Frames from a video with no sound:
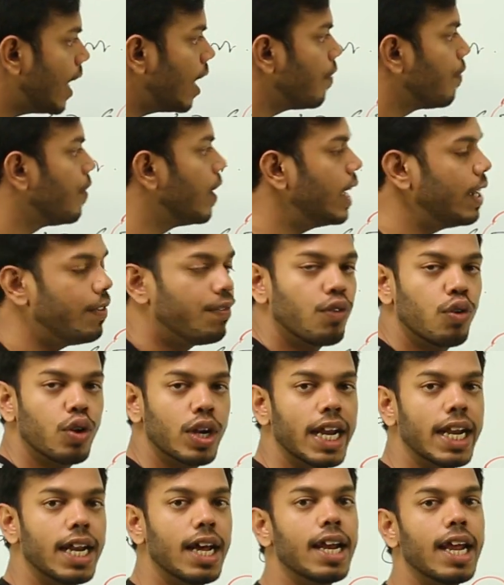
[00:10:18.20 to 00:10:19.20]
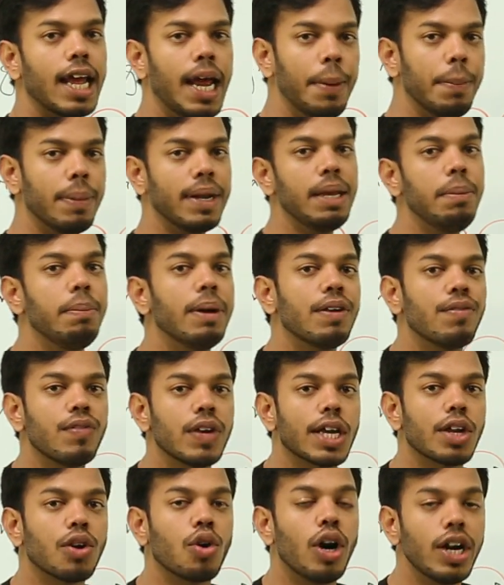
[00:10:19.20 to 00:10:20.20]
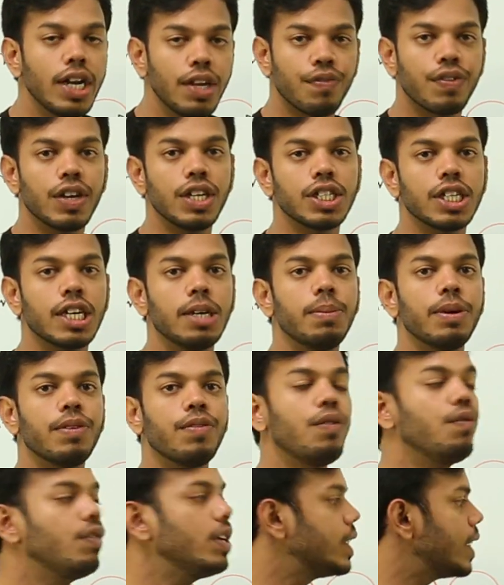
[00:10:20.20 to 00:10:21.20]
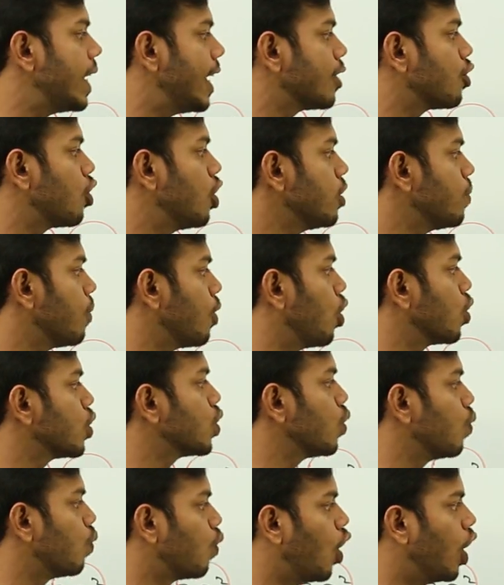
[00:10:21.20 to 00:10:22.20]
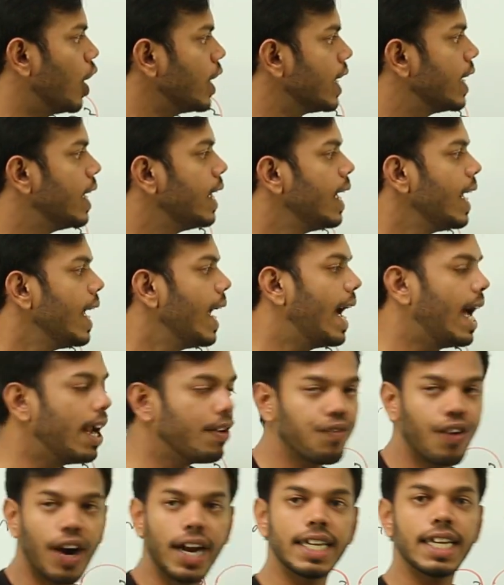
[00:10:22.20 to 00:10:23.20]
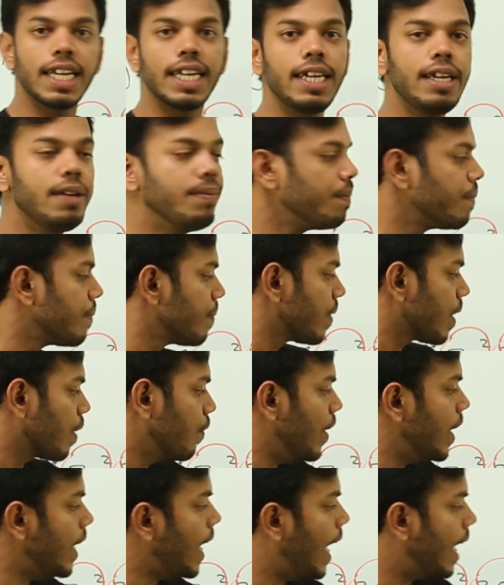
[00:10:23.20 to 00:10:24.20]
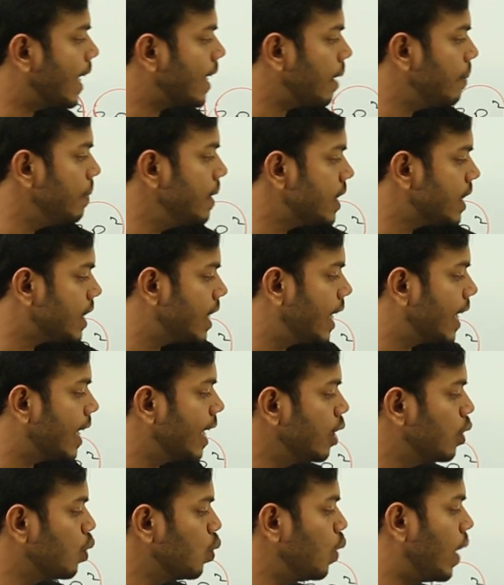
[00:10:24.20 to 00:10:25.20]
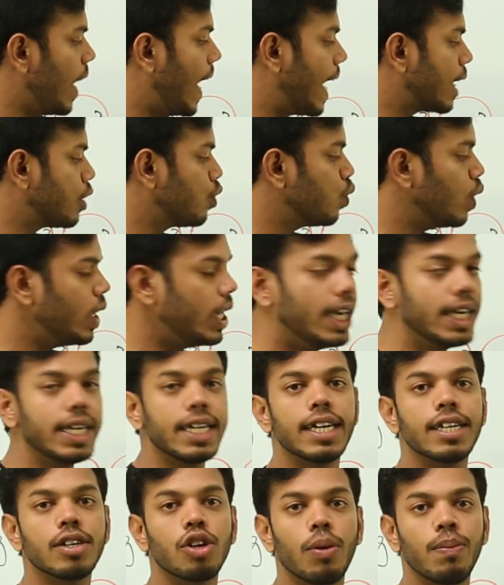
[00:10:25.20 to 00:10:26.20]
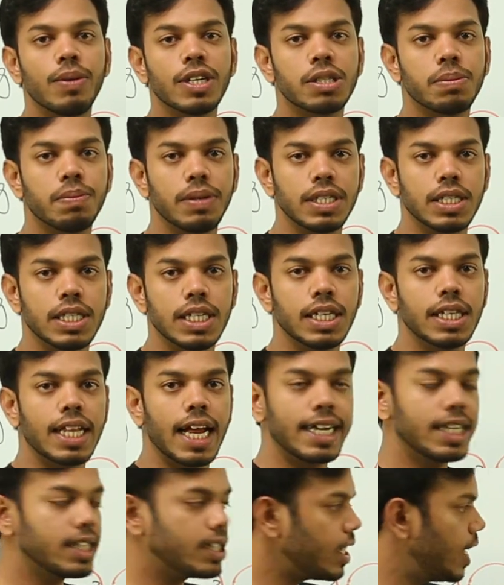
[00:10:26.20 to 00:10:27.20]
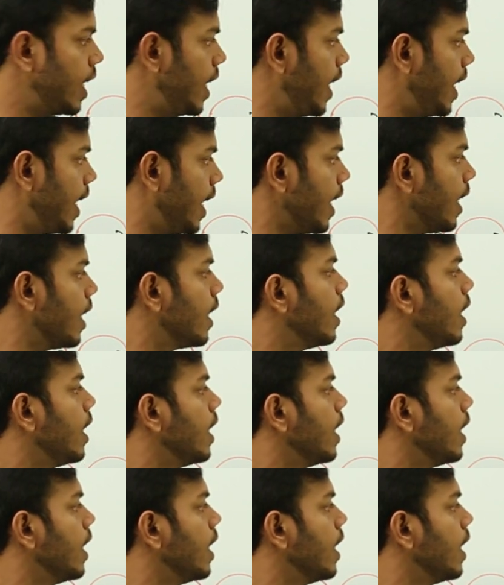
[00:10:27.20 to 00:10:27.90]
are filled, 4 n are empty but we cannot differentiate between which electrons belongs to what. And finally, when atom is taken to actual interatomic spacing that is A,